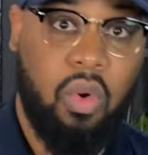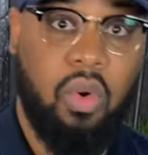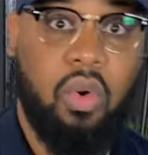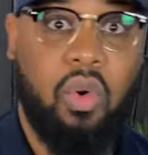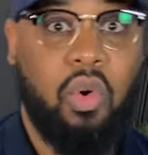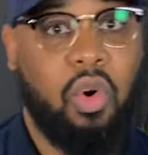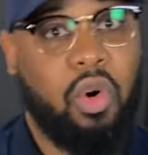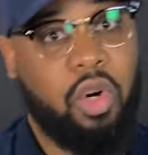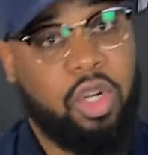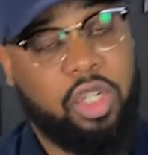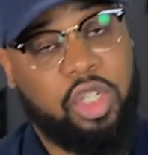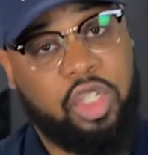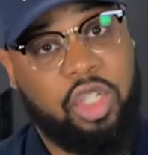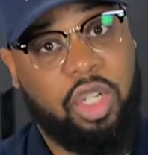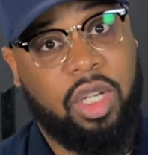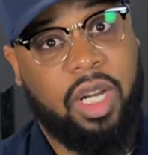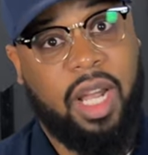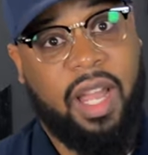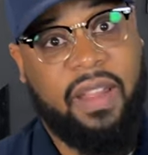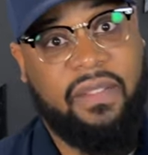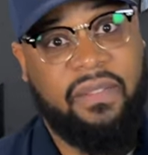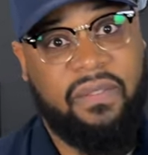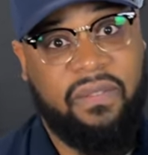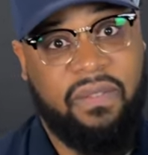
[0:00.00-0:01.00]
or should
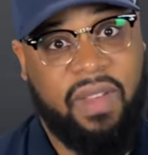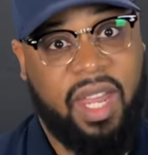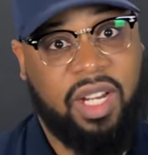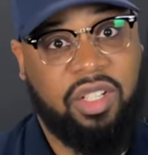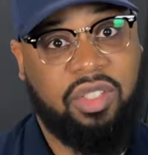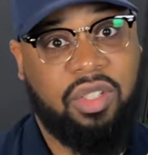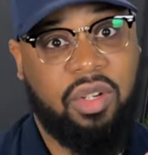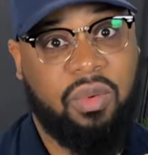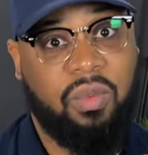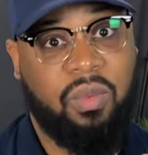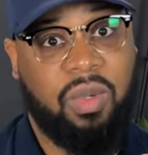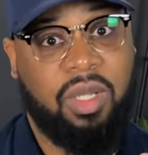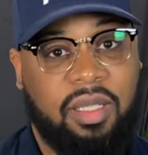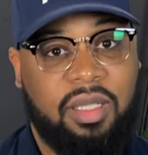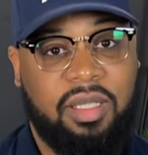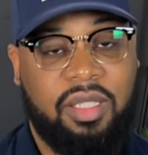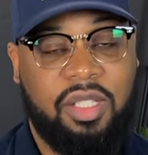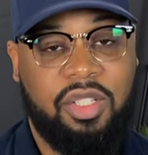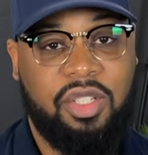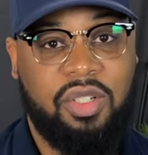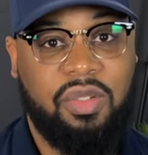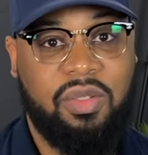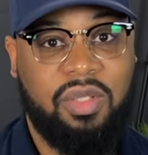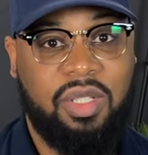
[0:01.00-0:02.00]
I vector?
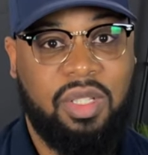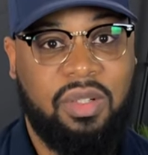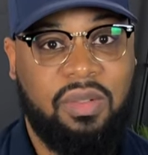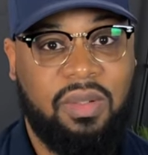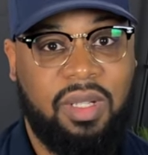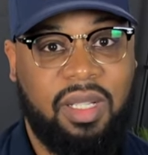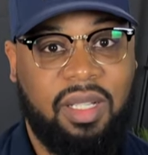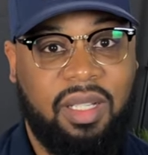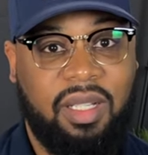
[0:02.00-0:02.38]
Did you too? Uh,